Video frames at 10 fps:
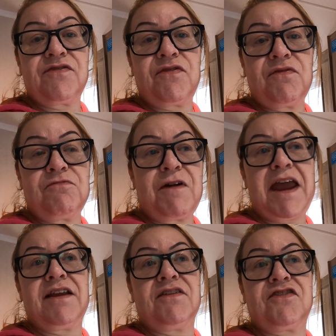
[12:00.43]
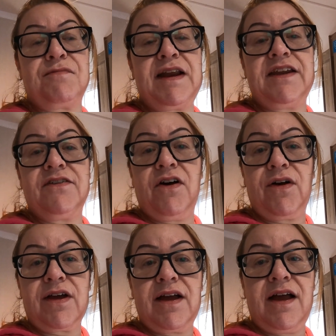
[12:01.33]
of wet, smelly
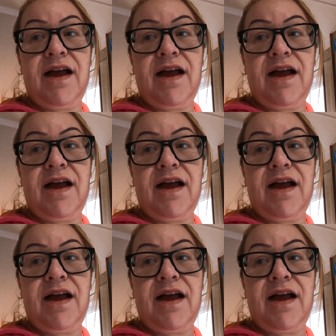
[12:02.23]
dog.